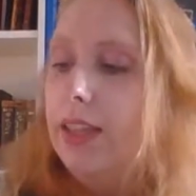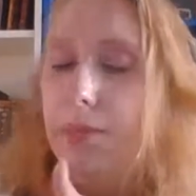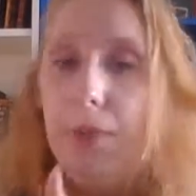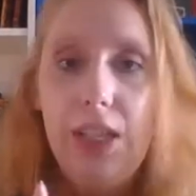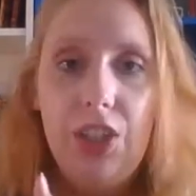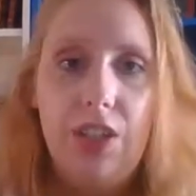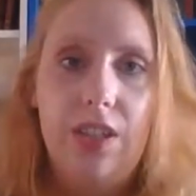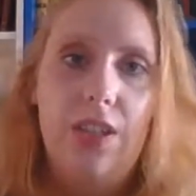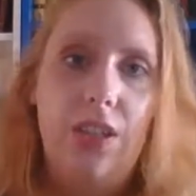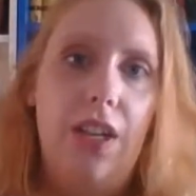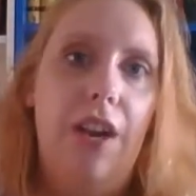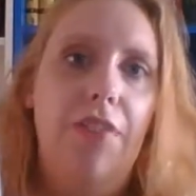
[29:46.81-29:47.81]
speeches and
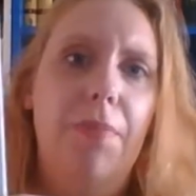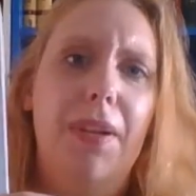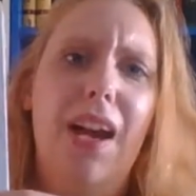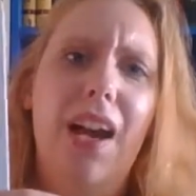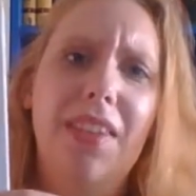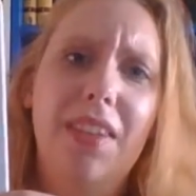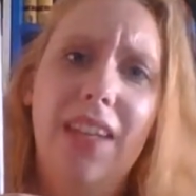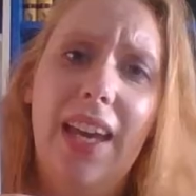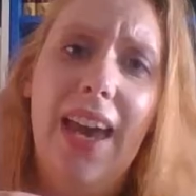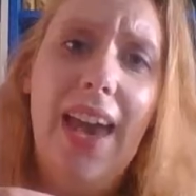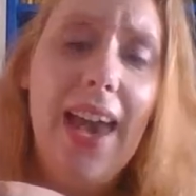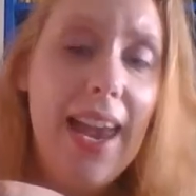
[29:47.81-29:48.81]
stuff, but I think
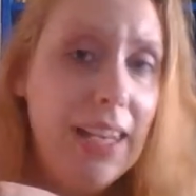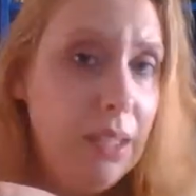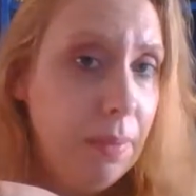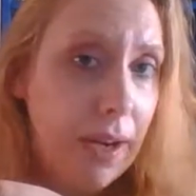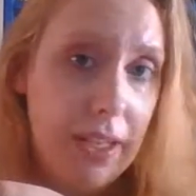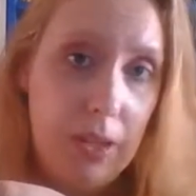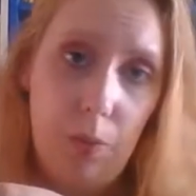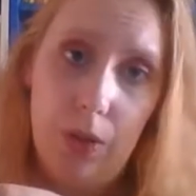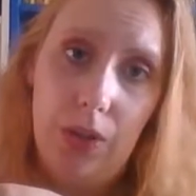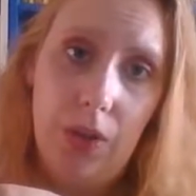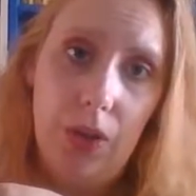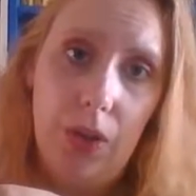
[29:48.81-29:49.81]
anybody
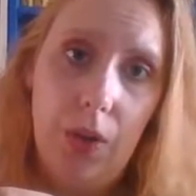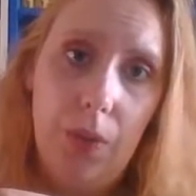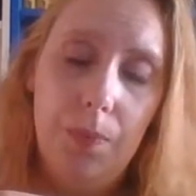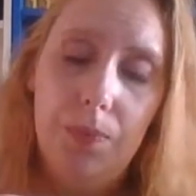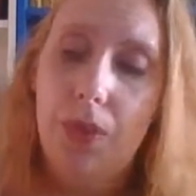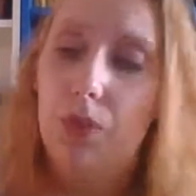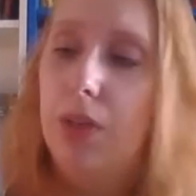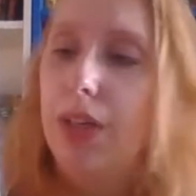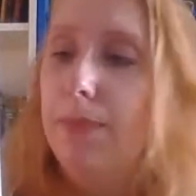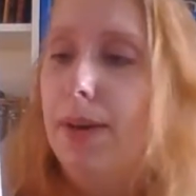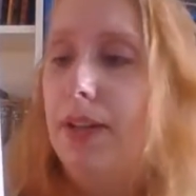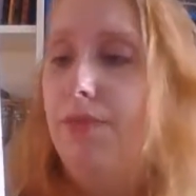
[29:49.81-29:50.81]
would,
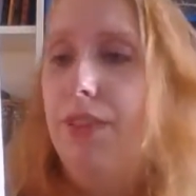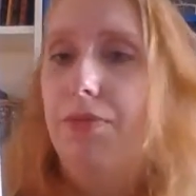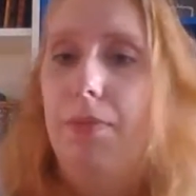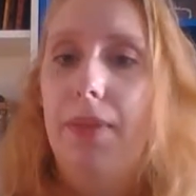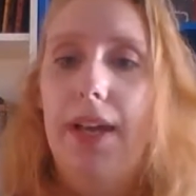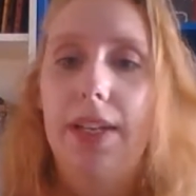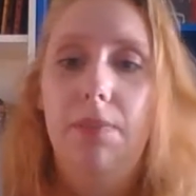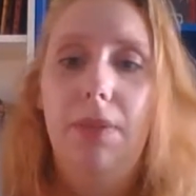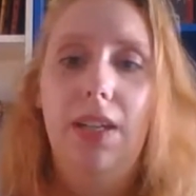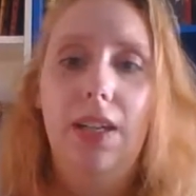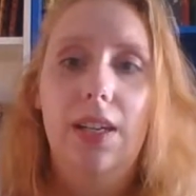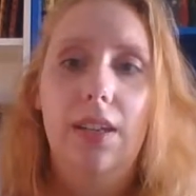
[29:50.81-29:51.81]
really benefit from that,
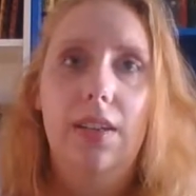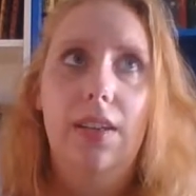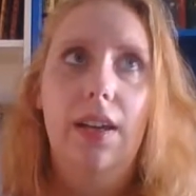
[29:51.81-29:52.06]
because